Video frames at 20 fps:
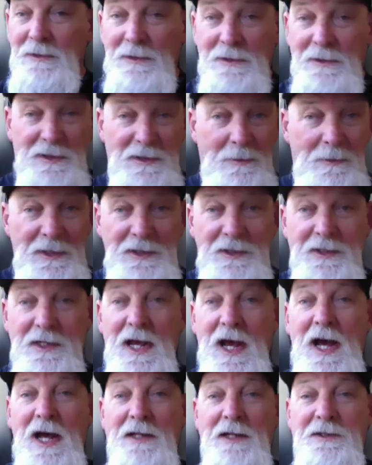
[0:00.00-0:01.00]
Some of these
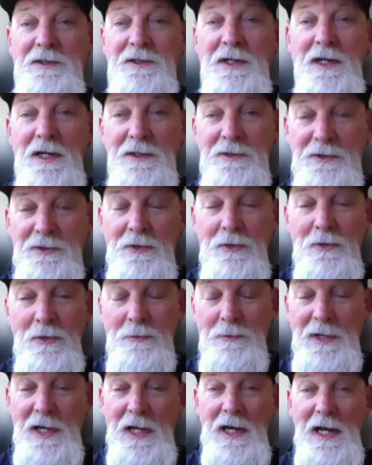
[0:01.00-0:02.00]
guys
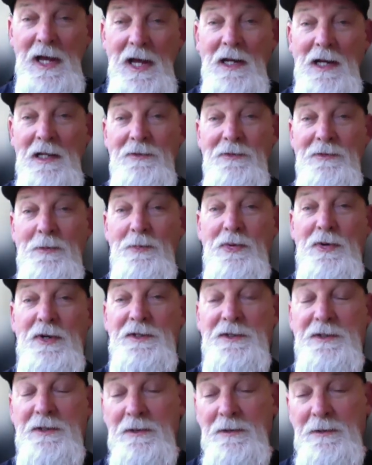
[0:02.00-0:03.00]
schooled me on how to live in
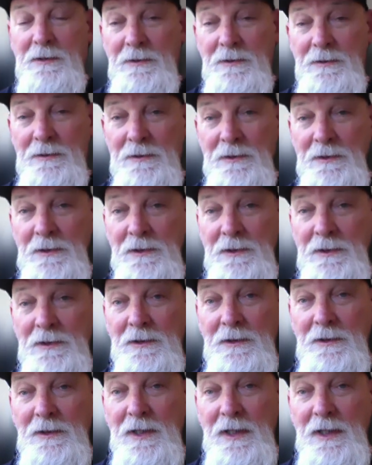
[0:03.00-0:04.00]
prison,
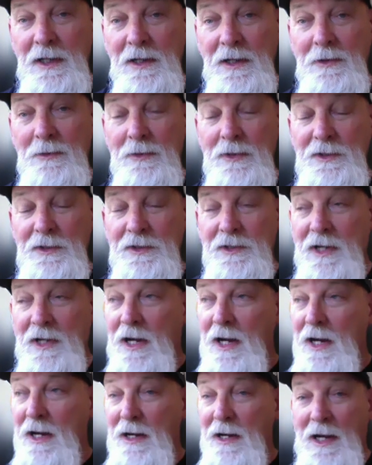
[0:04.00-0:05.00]
you know, which
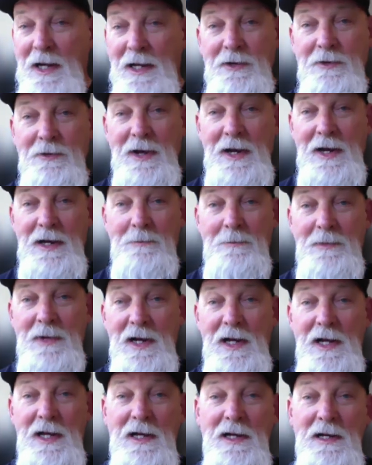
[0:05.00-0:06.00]
I credit
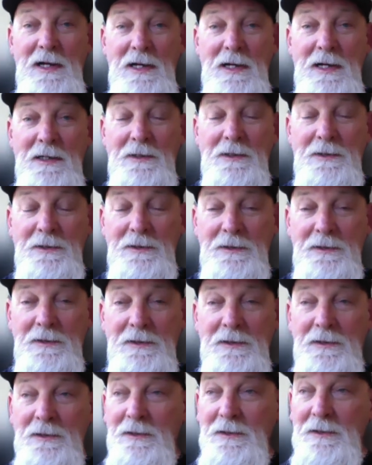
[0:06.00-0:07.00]
my
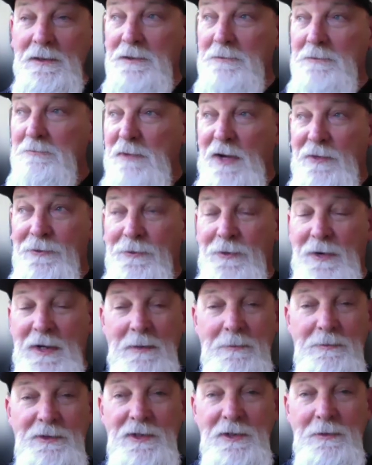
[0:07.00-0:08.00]

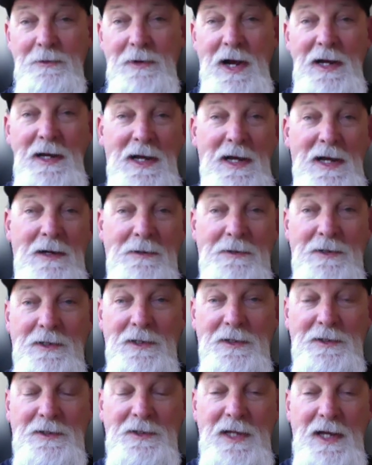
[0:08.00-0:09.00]
freedom to right now, to
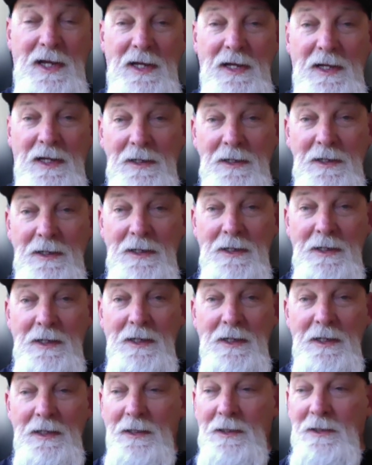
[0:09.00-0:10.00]
this day.
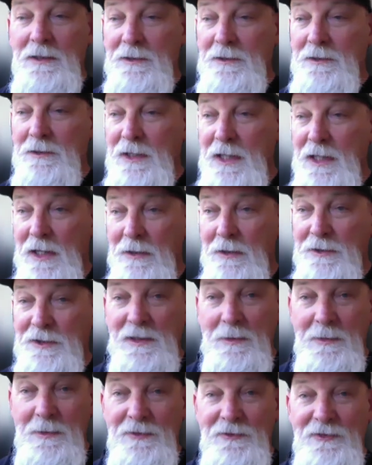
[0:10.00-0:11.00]
You know,
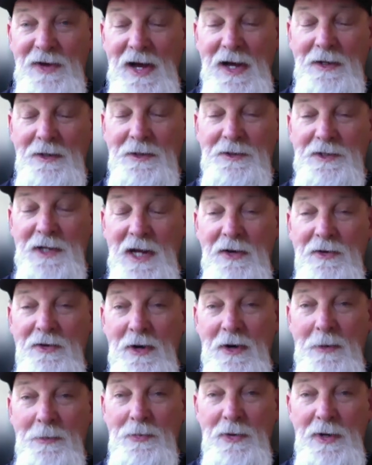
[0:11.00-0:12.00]
some of the values I
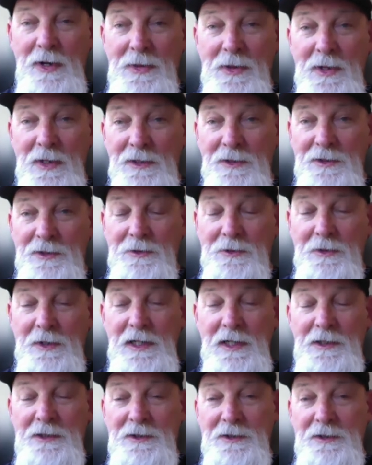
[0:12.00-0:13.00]
grew up with on the
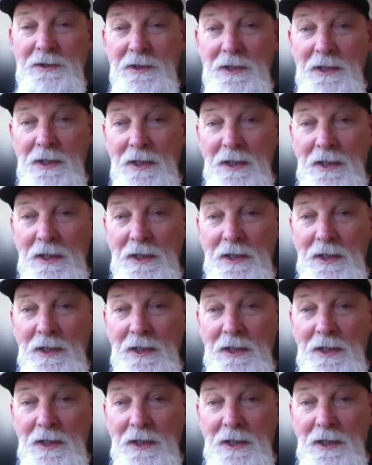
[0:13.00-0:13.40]
streets